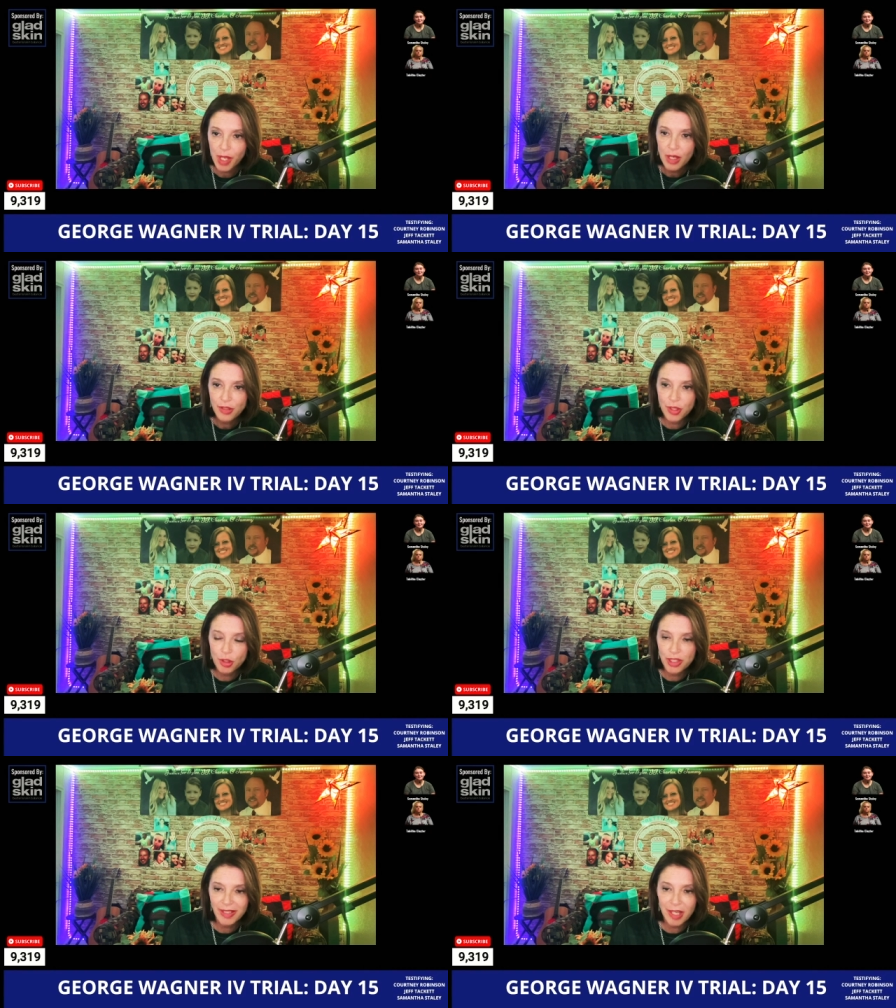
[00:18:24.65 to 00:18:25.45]
So
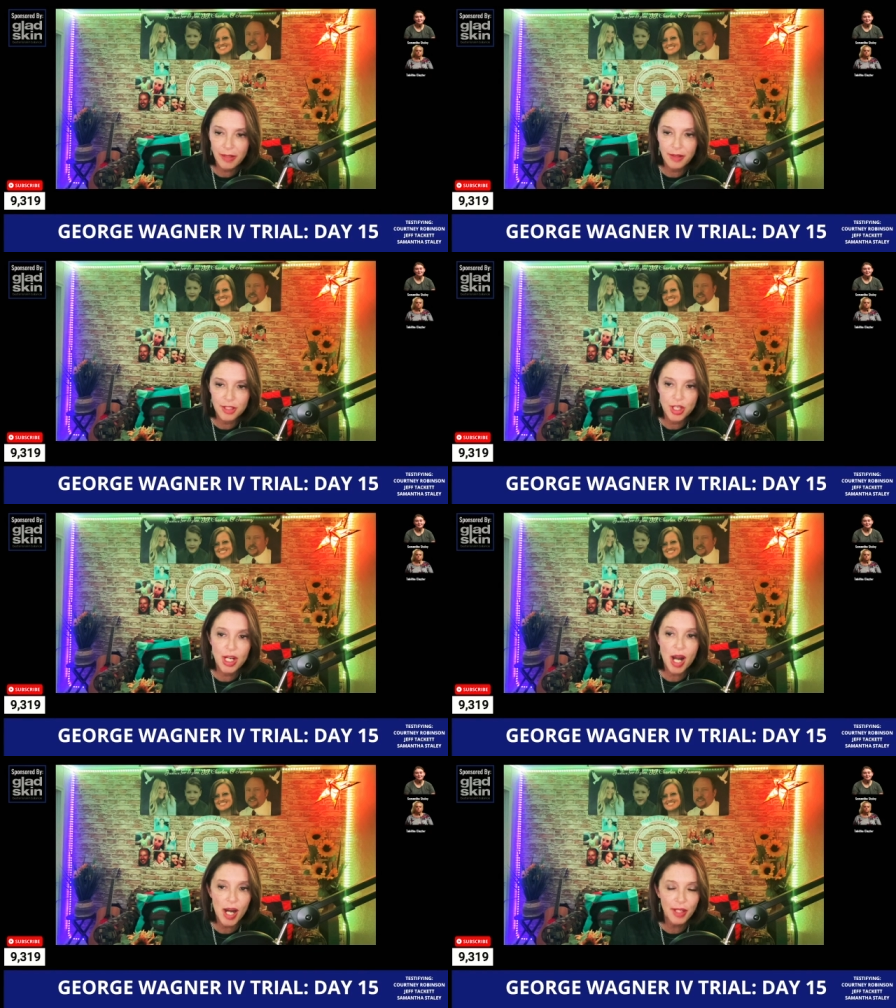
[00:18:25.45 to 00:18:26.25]
she said she
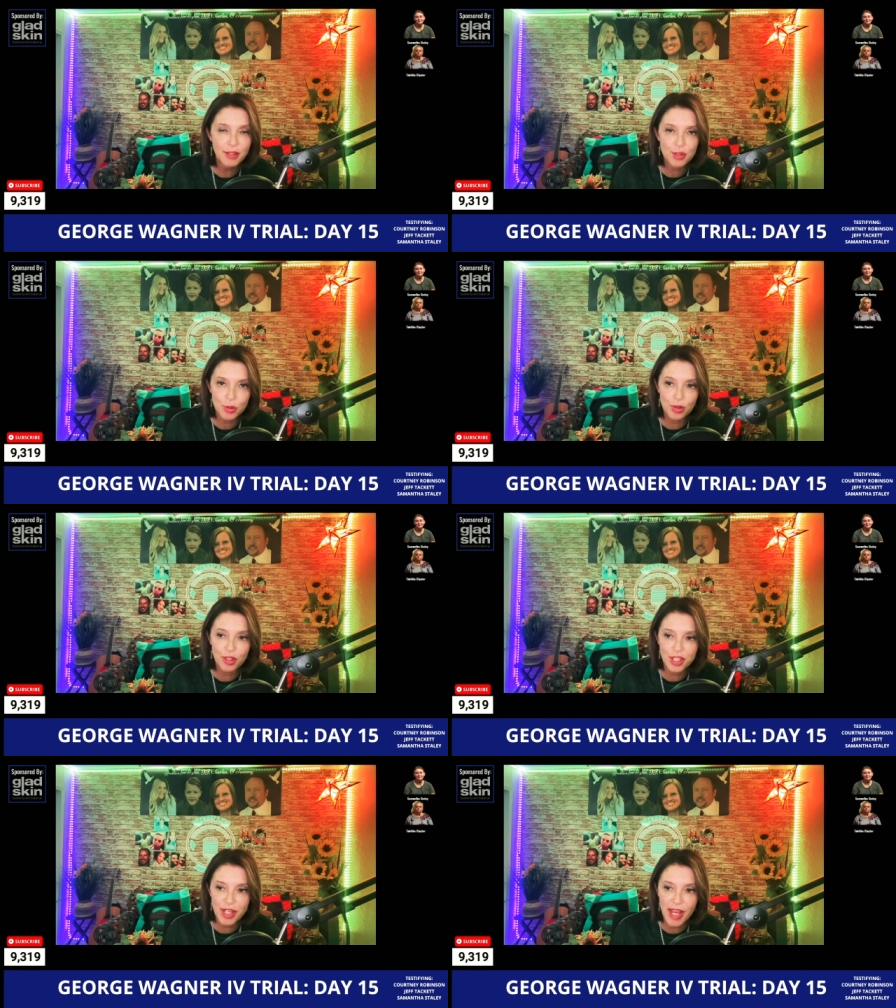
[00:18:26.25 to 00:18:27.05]
conned
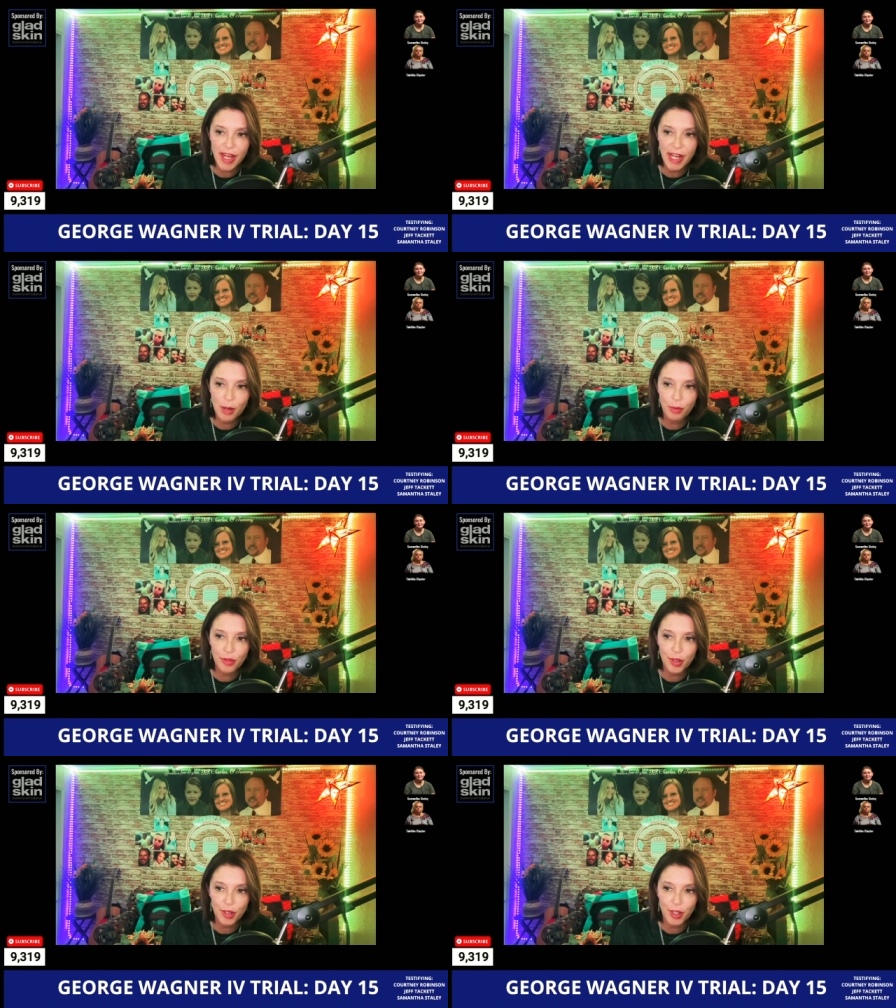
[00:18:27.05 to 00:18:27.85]
George to hang out with
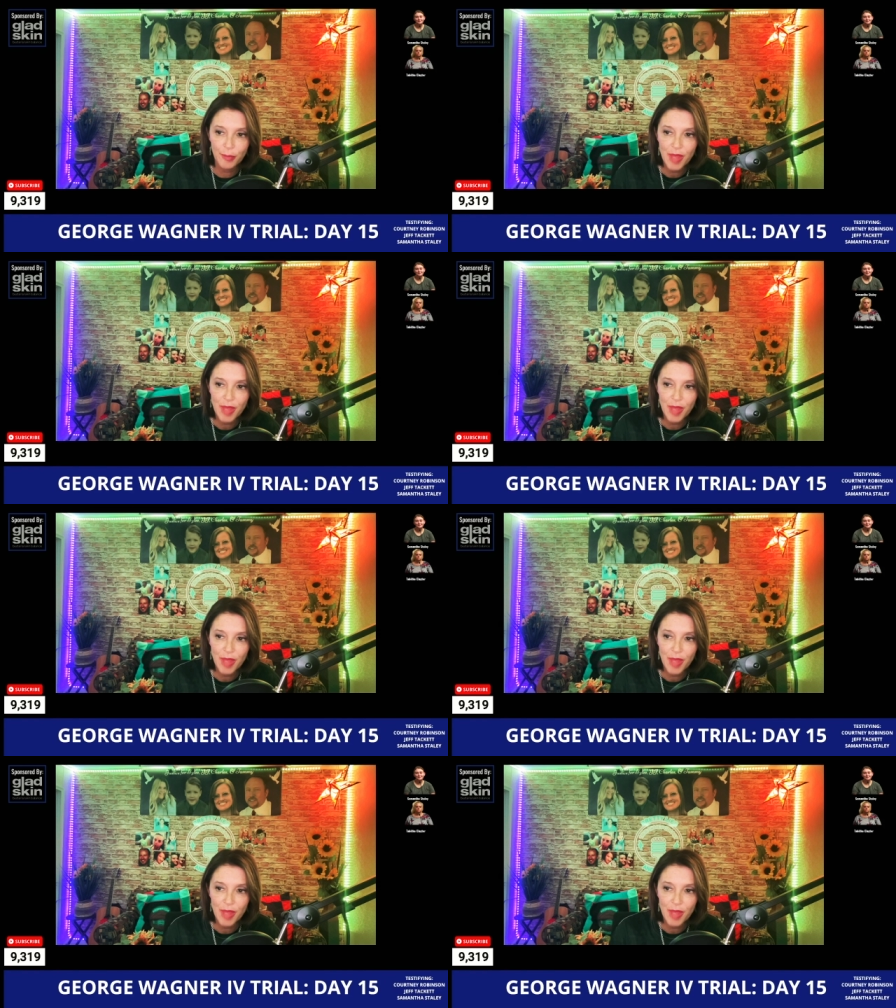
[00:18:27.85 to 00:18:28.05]
her,